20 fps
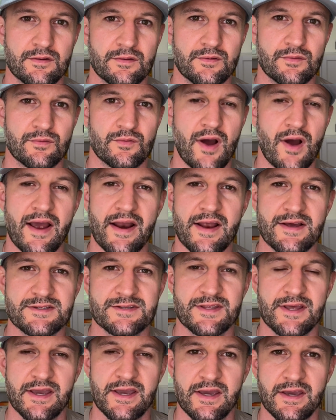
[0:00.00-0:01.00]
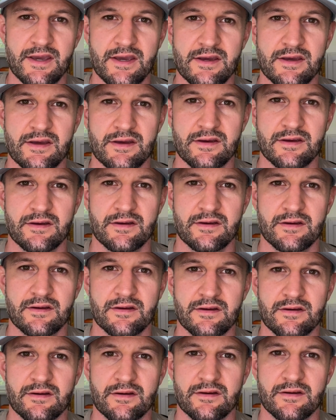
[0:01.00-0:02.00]
Right as they
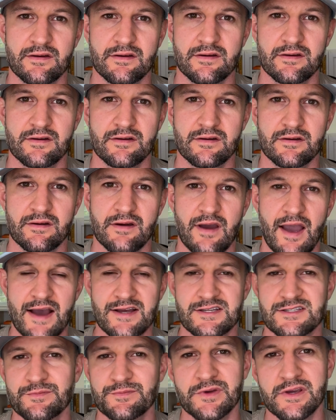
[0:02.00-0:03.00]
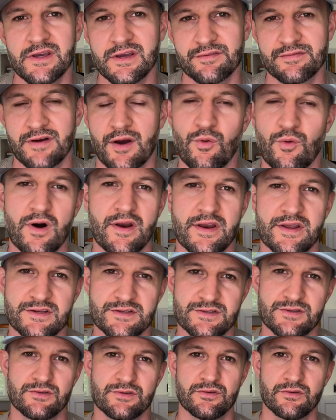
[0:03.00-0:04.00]
asked me if I wanted
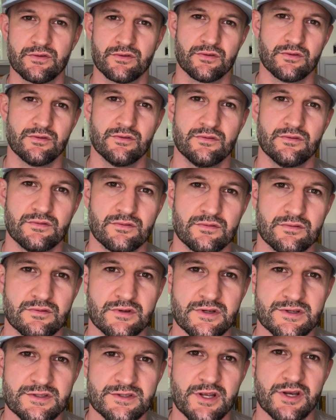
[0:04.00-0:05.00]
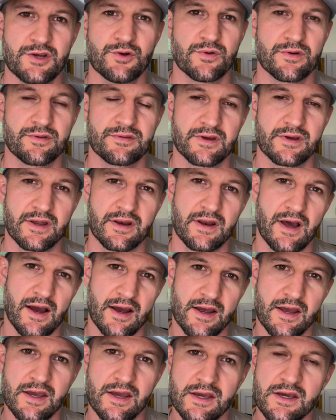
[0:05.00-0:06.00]
to continue with it,
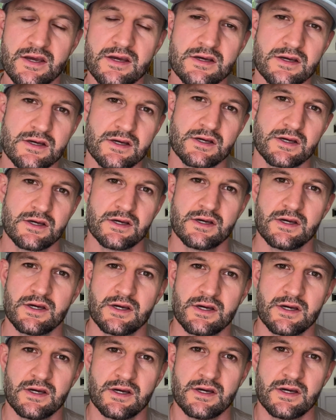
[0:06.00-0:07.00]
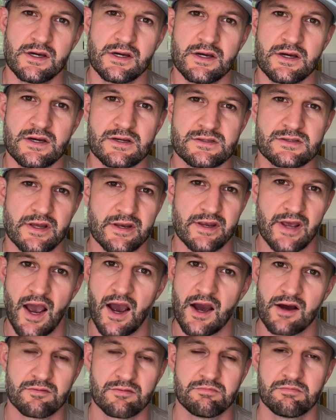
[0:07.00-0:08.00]
I said,
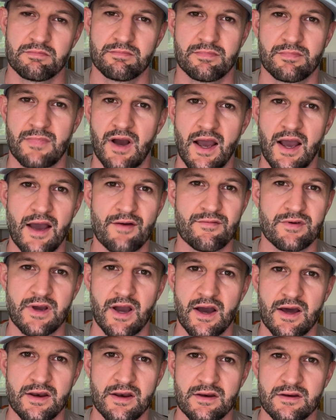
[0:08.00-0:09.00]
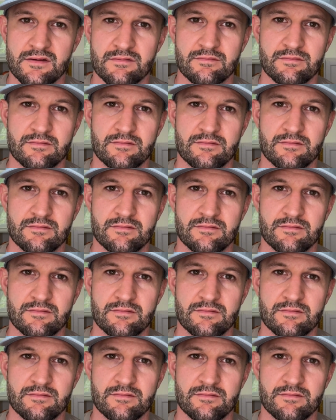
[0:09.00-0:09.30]
yeah, I haven't gotten,